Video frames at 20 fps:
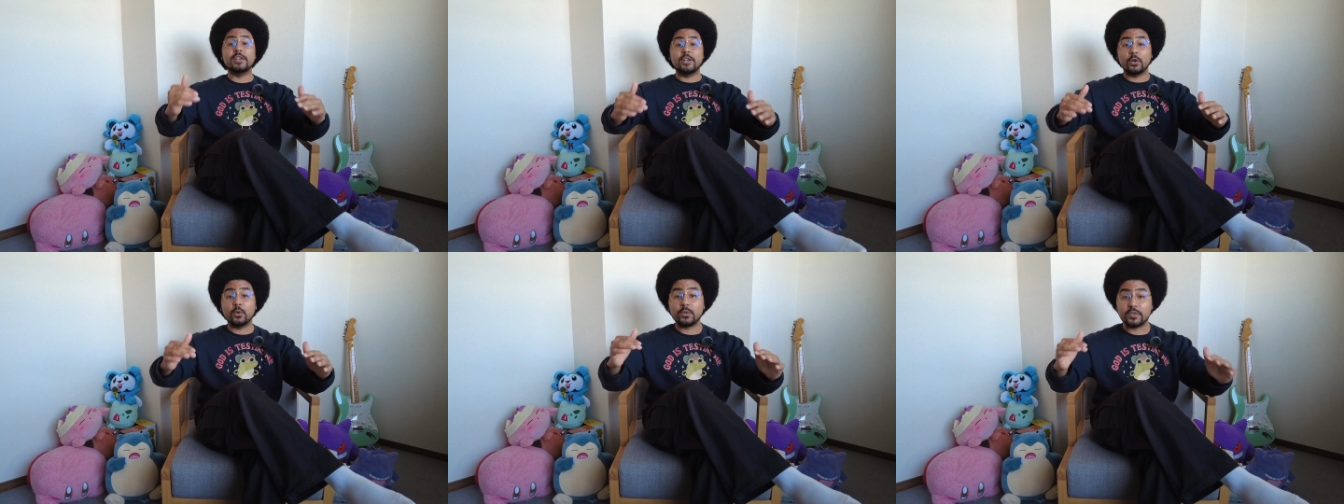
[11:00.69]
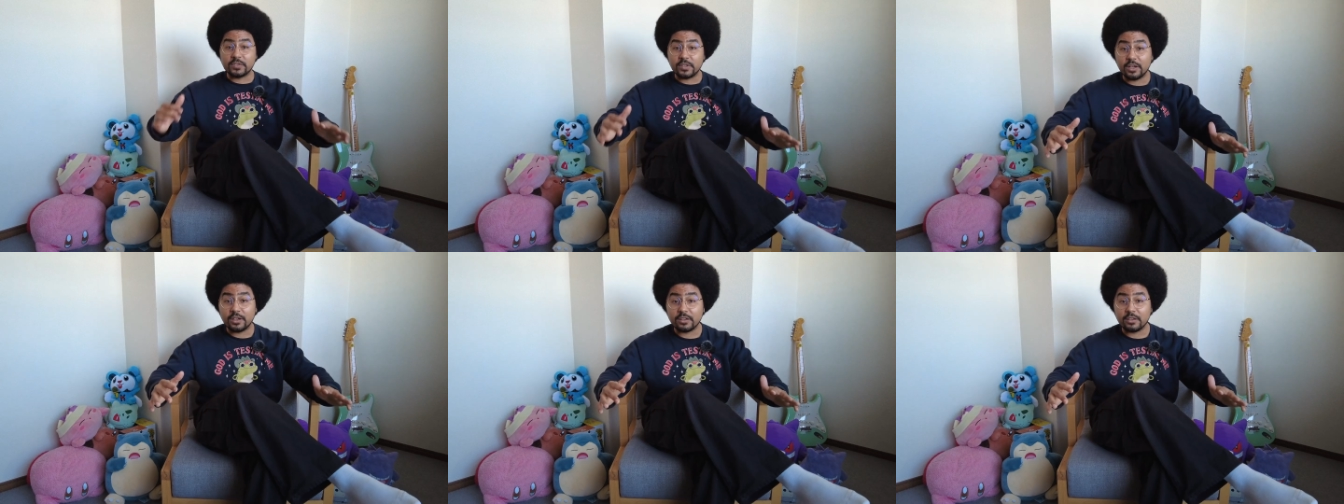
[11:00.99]
in
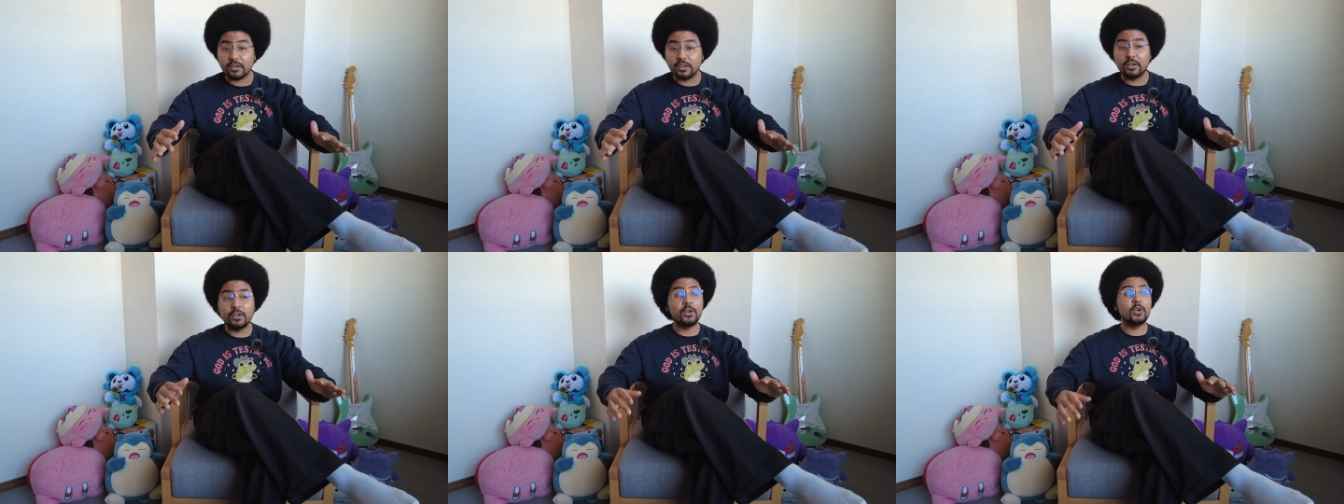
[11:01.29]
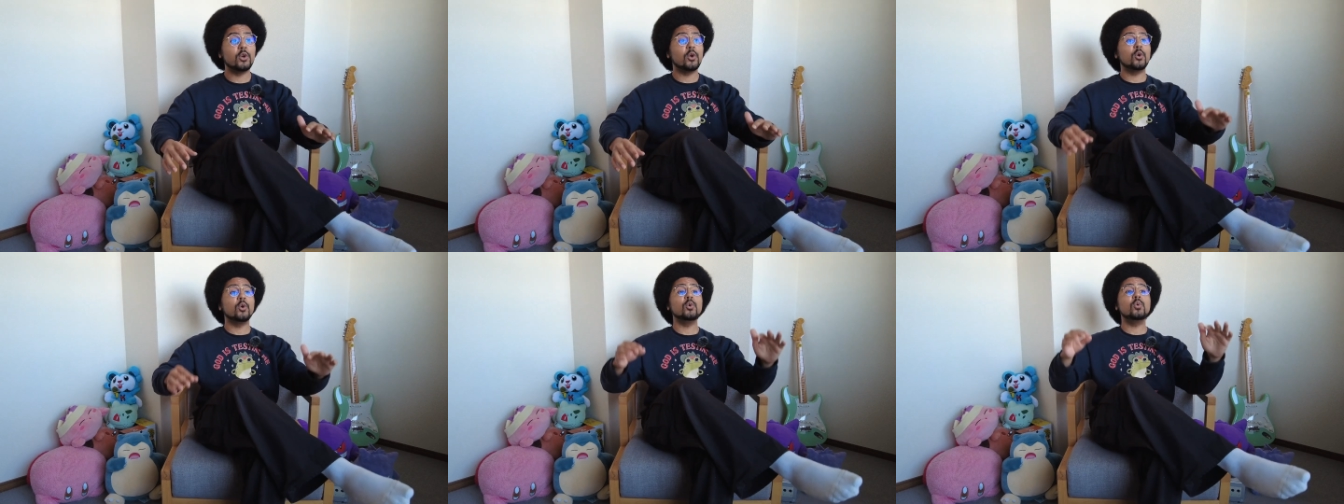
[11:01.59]
Osaka,
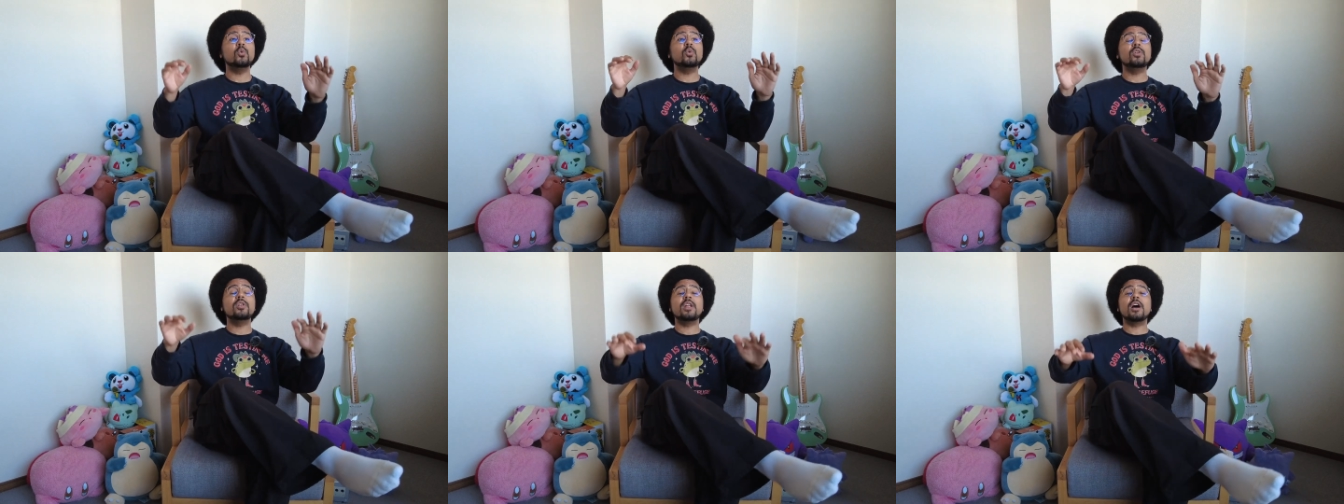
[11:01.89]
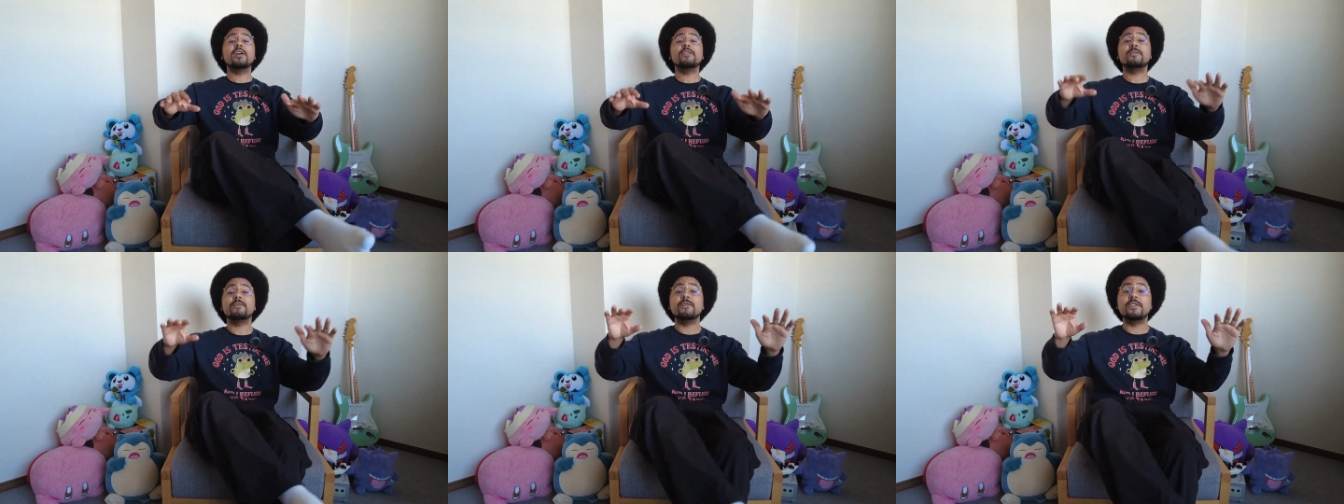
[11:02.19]
who
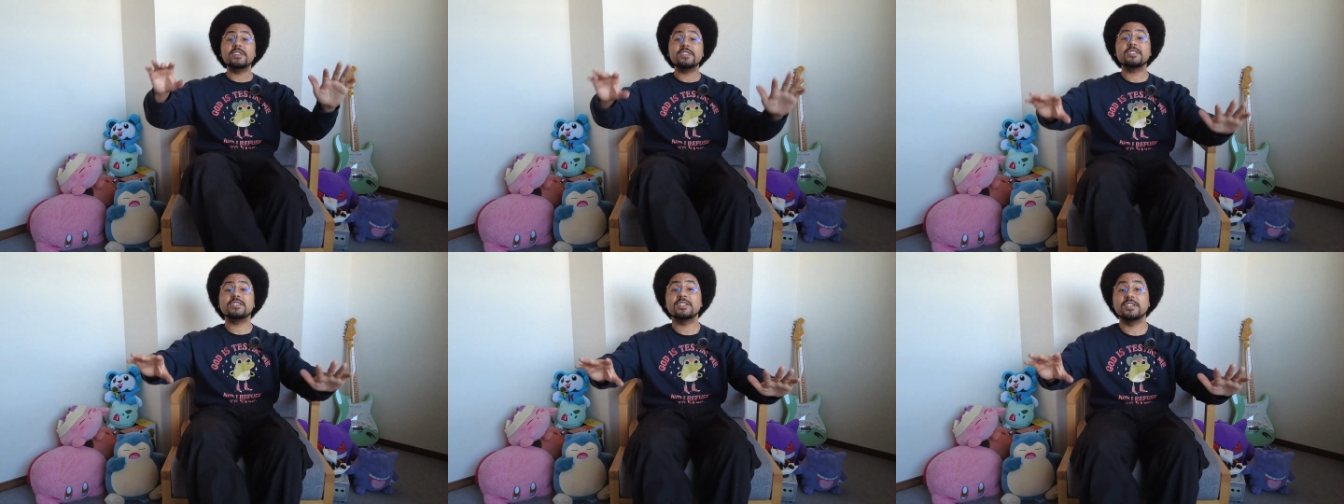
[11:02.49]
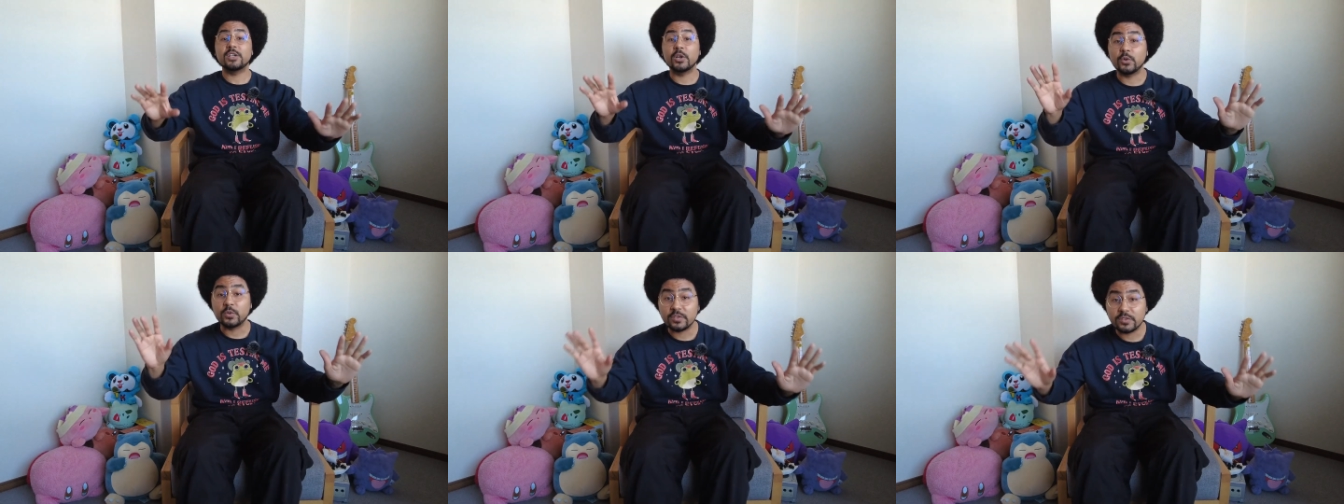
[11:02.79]
love
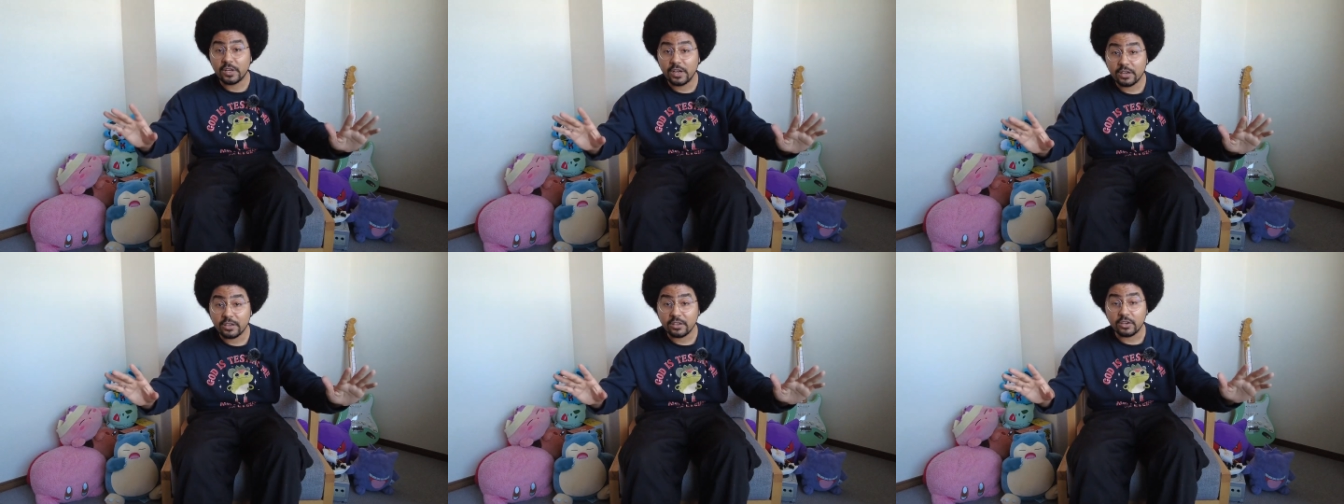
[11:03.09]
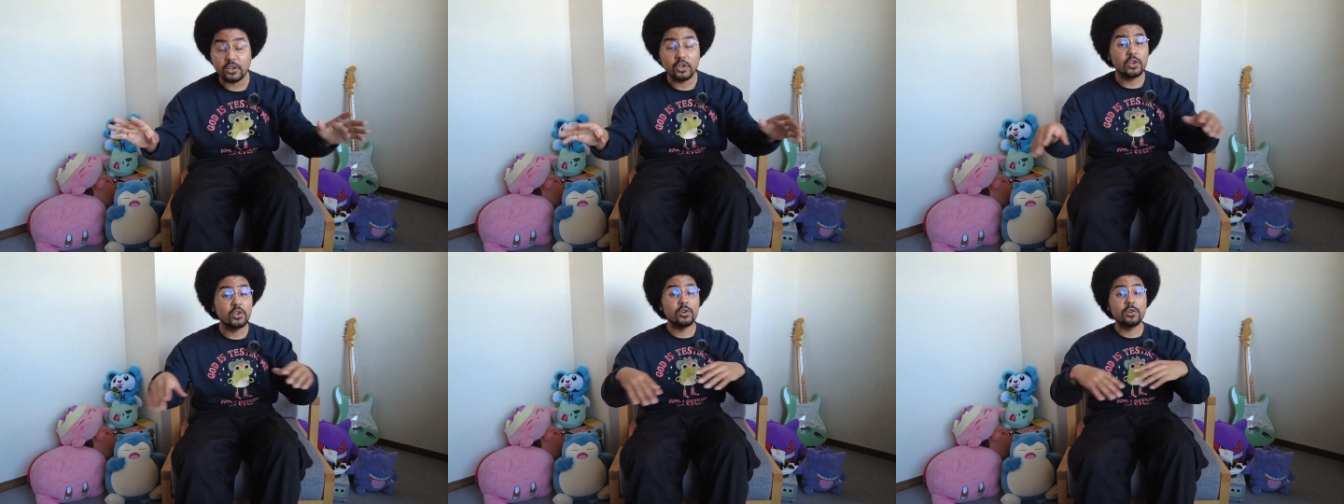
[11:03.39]
visiting Osaka
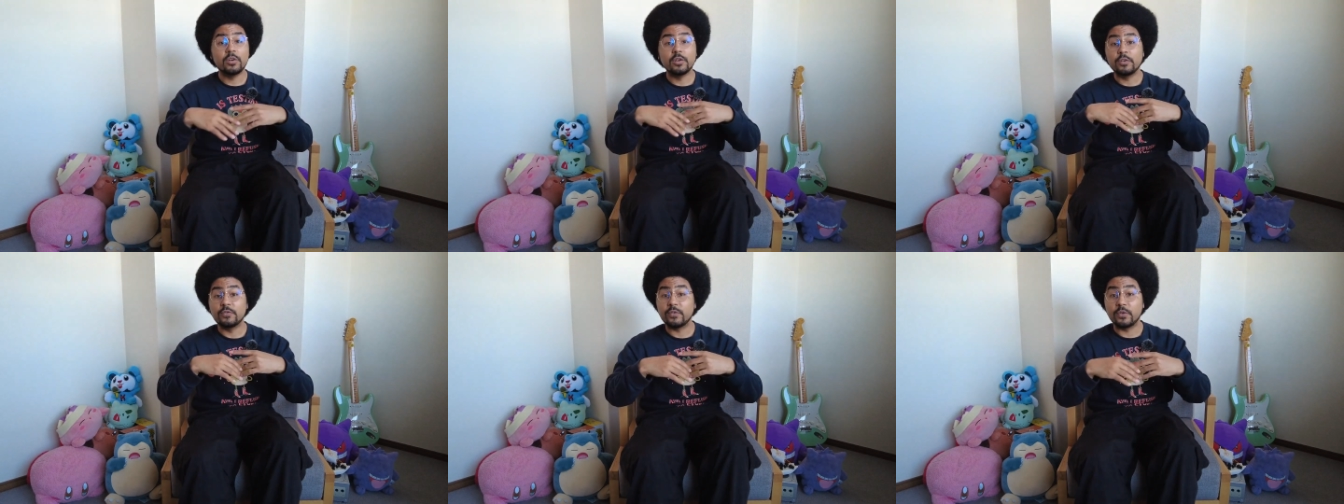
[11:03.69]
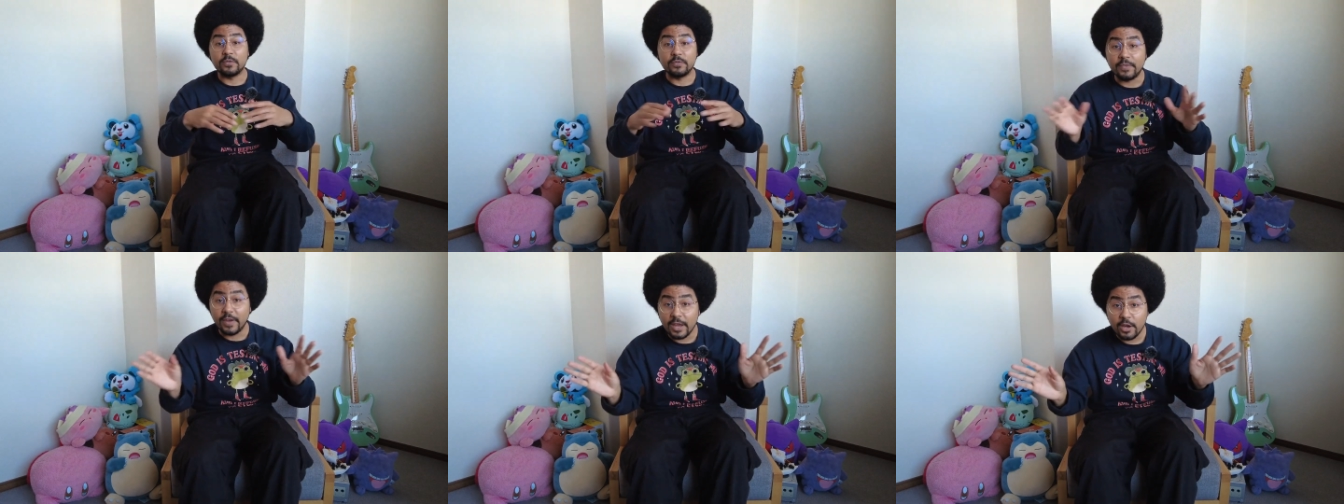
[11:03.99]
for
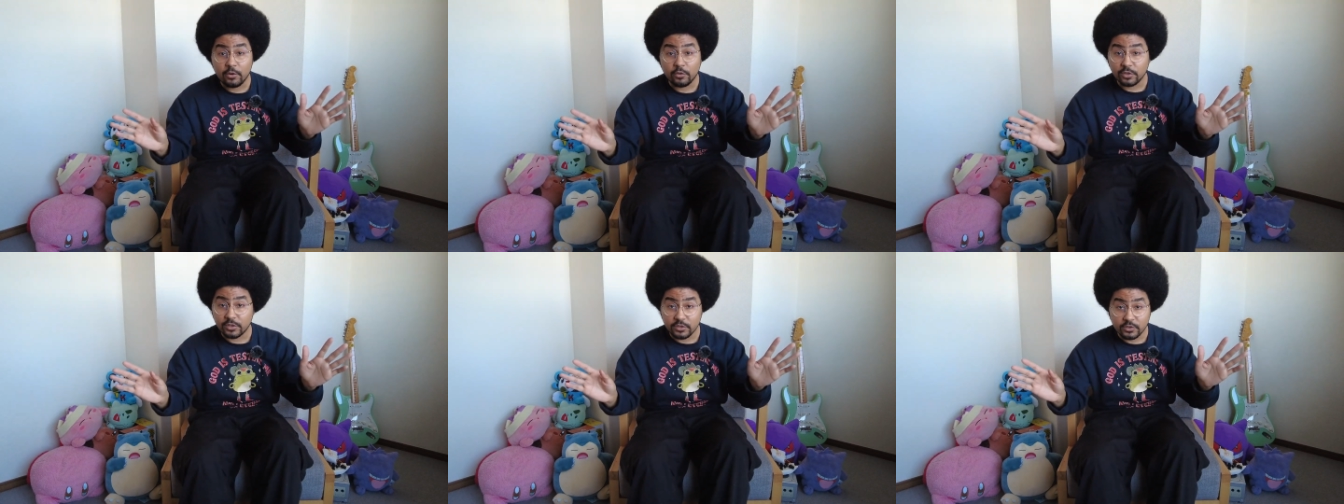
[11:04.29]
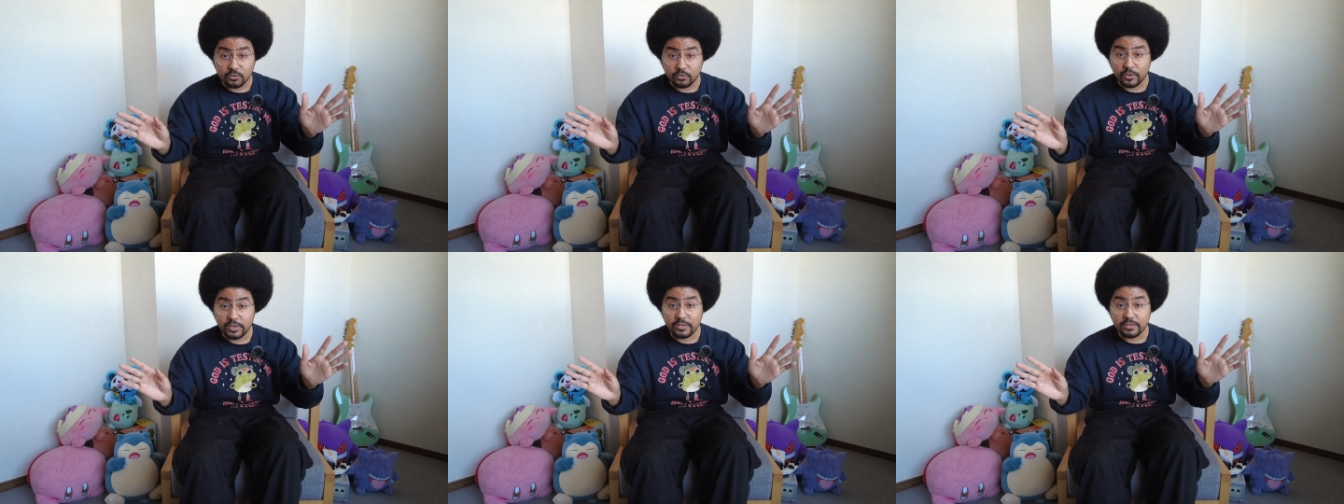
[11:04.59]

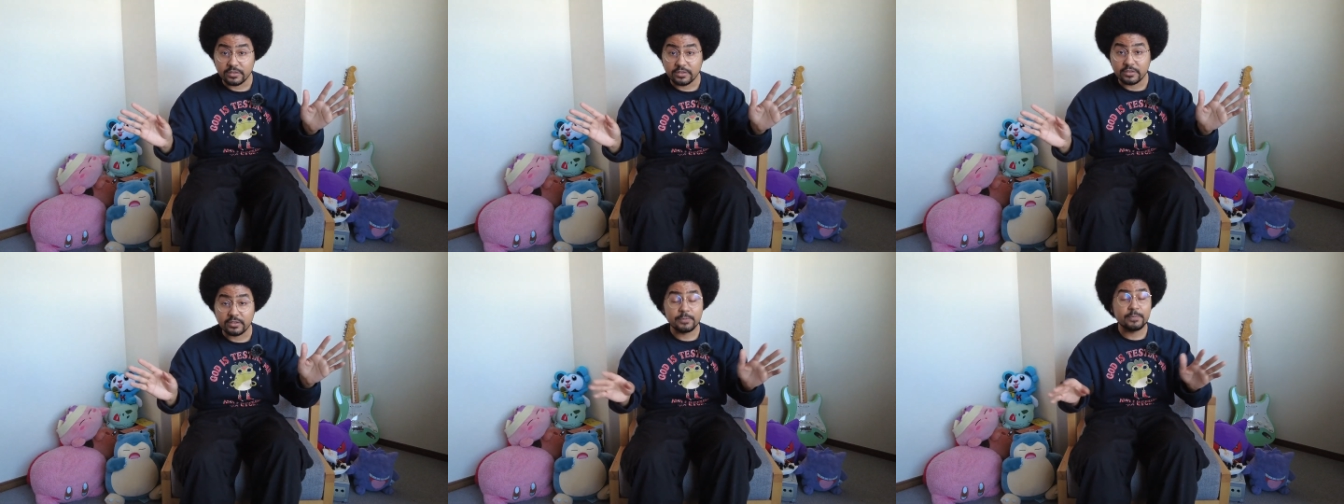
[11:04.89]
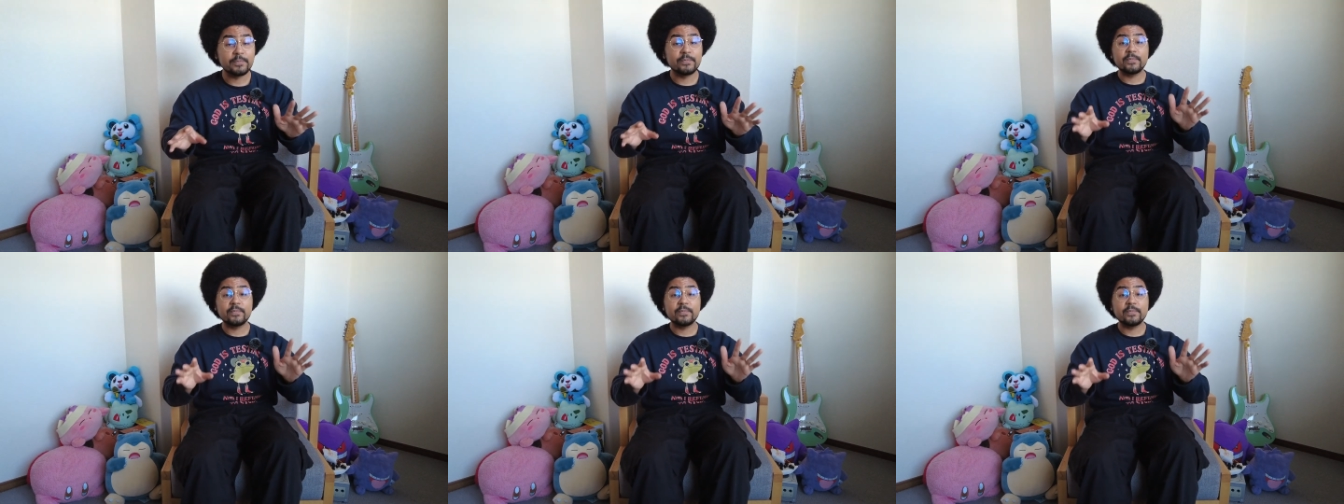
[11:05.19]
various reasons.